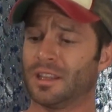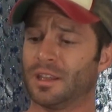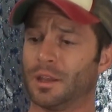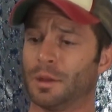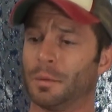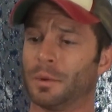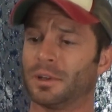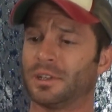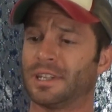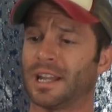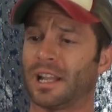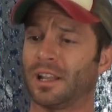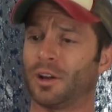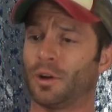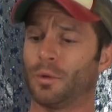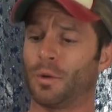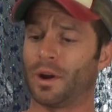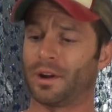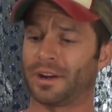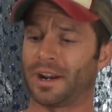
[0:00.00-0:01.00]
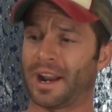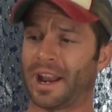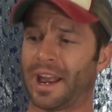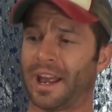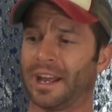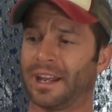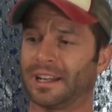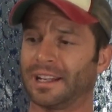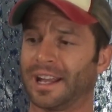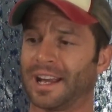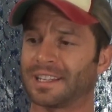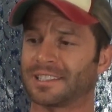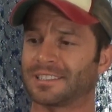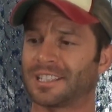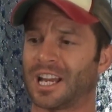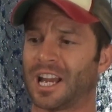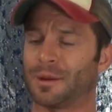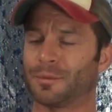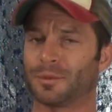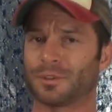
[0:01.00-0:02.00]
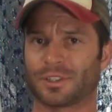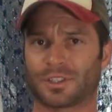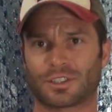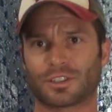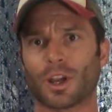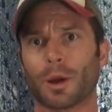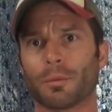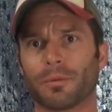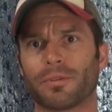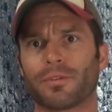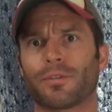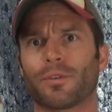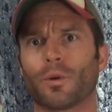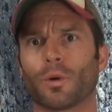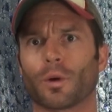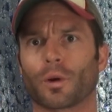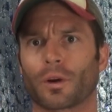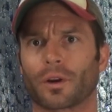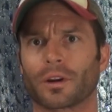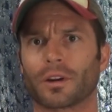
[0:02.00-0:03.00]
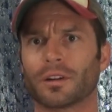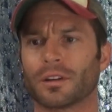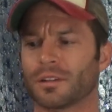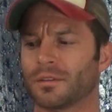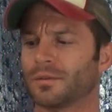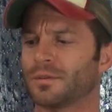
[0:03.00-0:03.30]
Modelo one I had last time was sub 4,